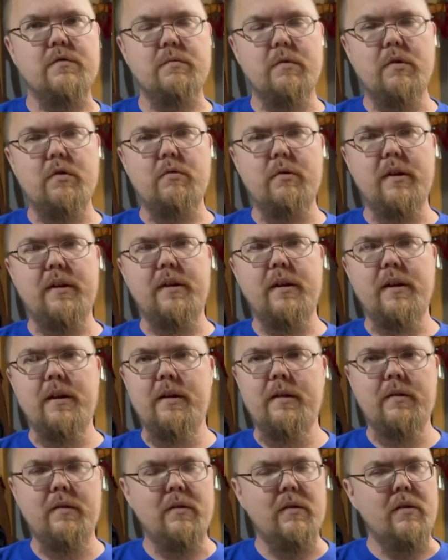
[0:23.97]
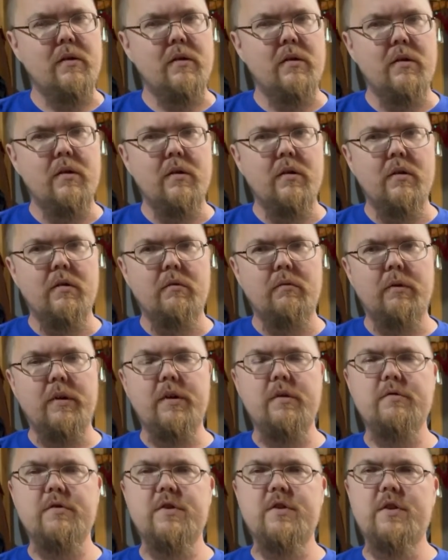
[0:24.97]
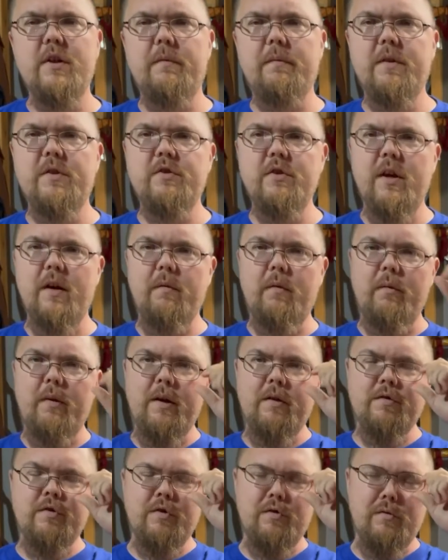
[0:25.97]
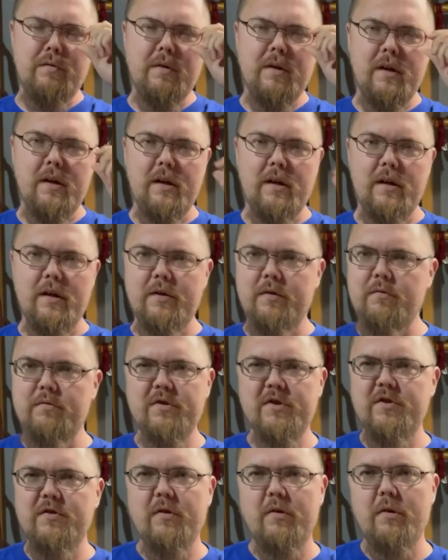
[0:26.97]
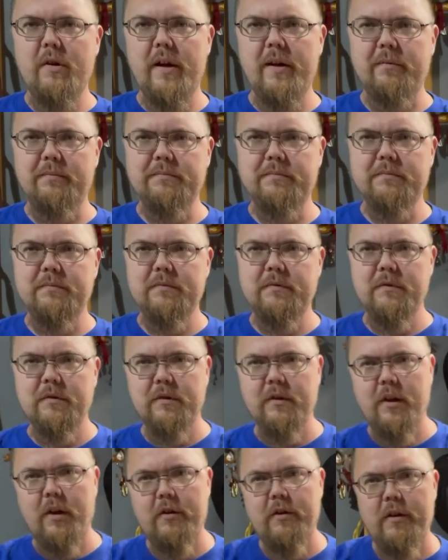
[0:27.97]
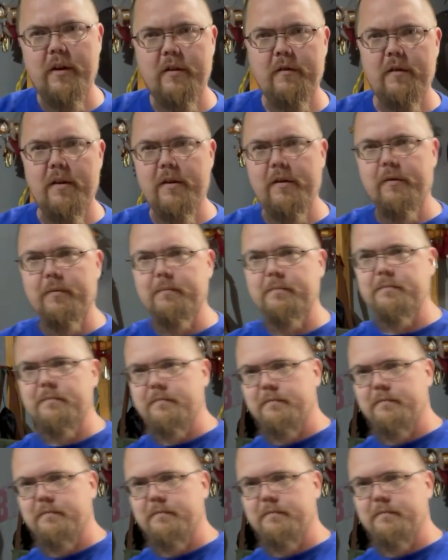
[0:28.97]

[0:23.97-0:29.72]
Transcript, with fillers: Real quick thing, reuse the stuff that you have around you. Uh, don't just throw it out. Talk to you guys later.